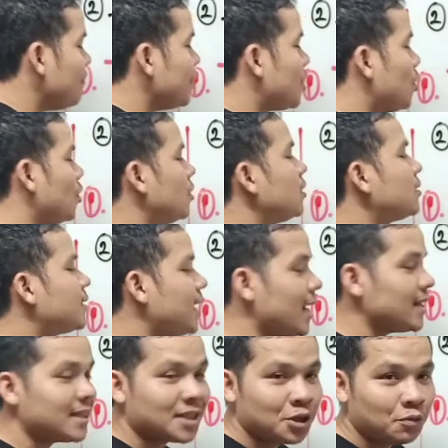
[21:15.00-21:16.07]
we call
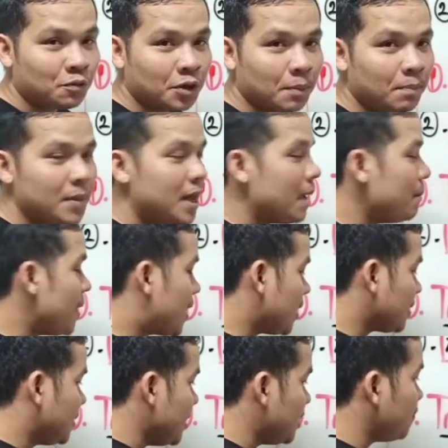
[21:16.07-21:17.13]
transitive verb,
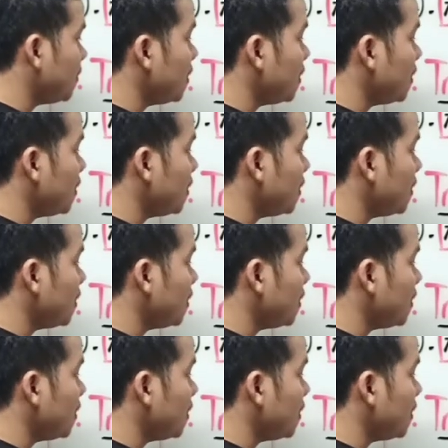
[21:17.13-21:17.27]
because this